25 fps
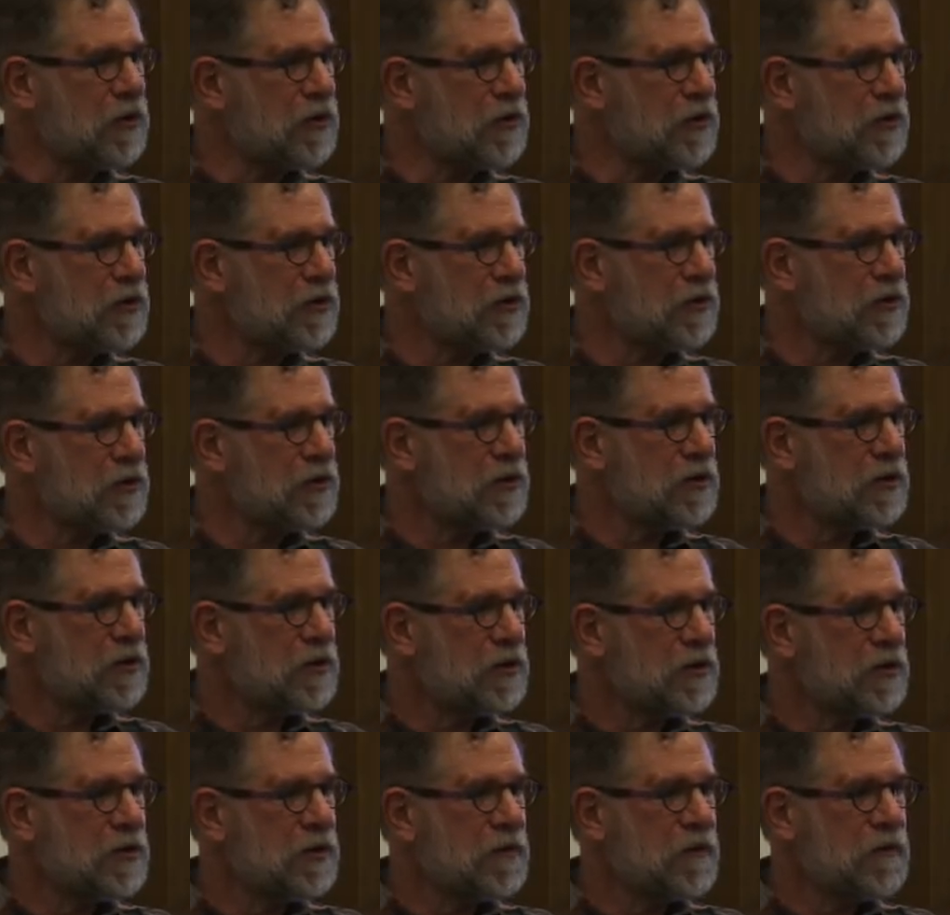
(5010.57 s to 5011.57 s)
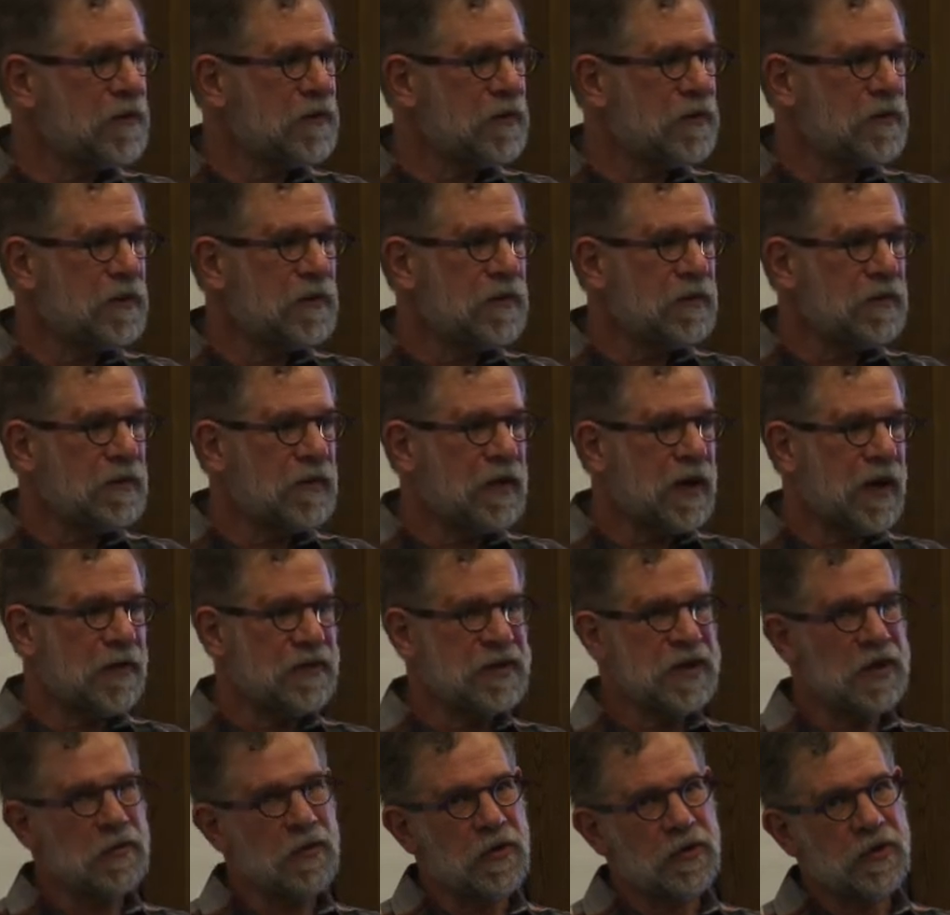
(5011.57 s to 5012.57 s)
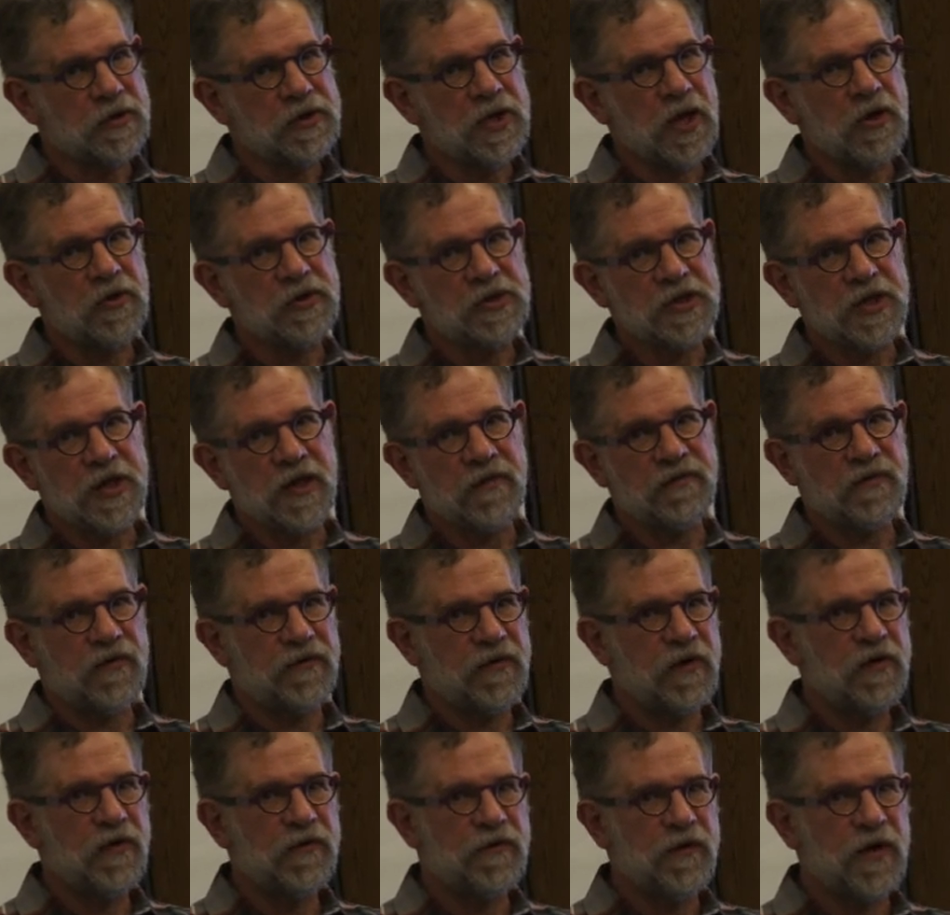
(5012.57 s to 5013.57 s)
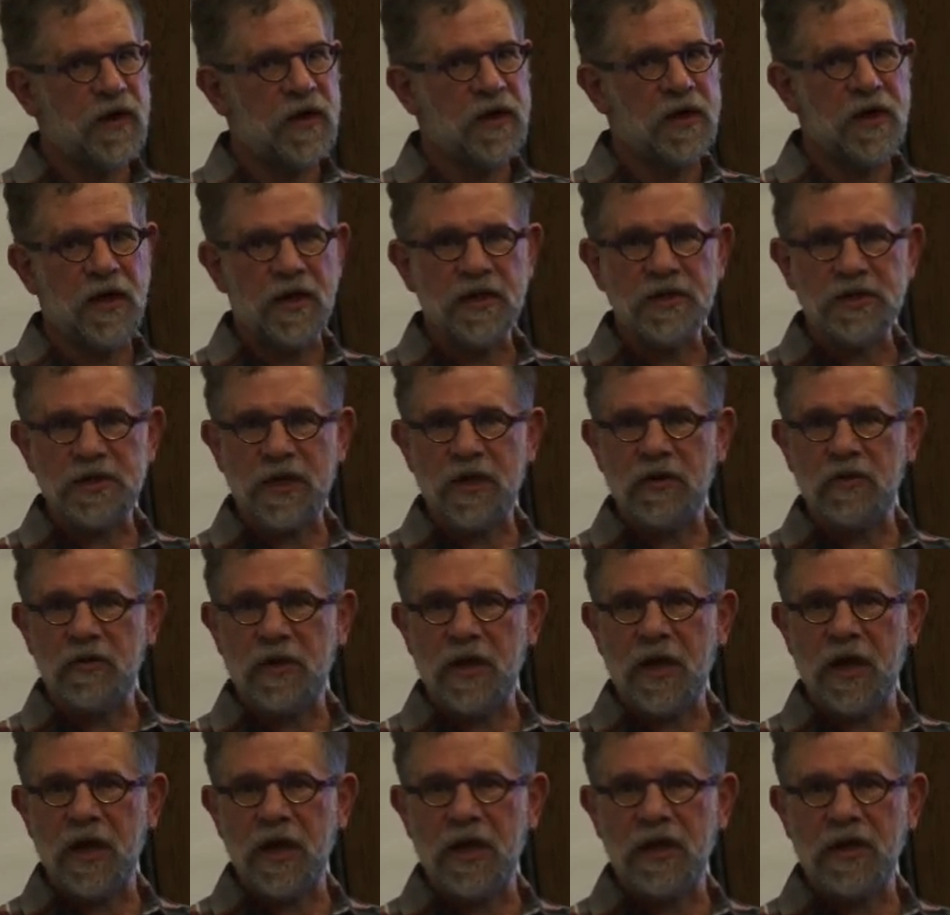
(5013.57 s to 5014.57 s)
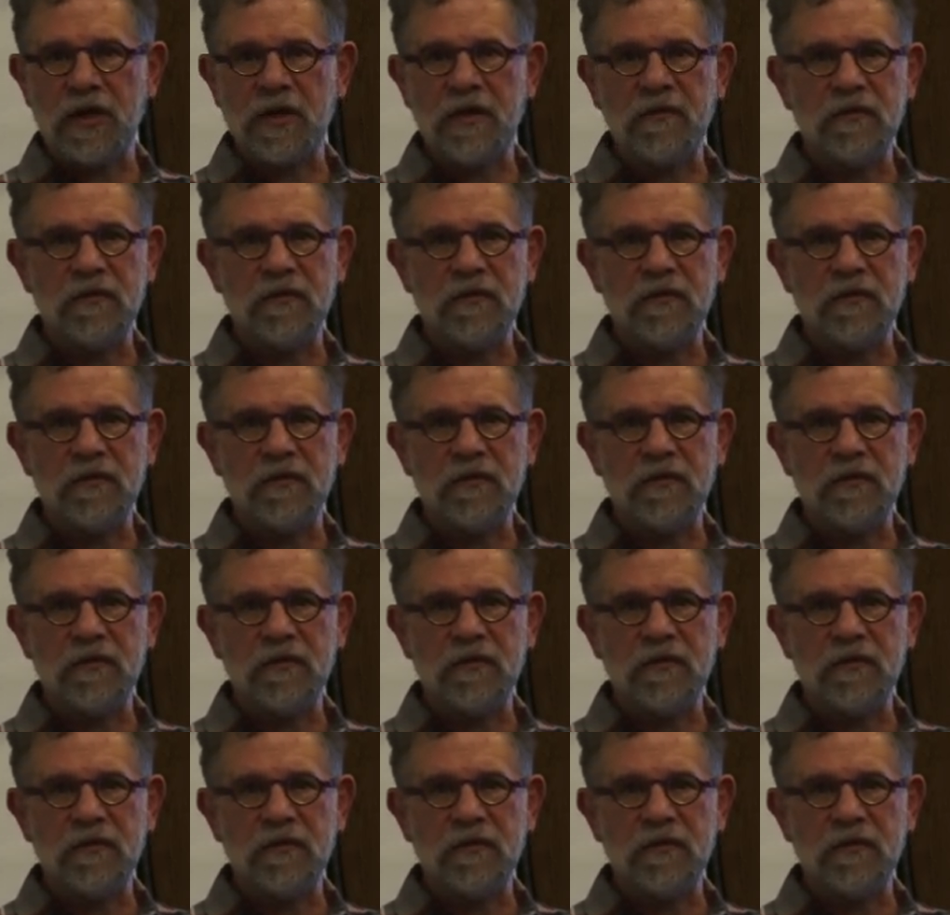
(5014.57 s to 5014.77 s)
And I'm saying, well, the teller's going to have to verify again. Is that okay?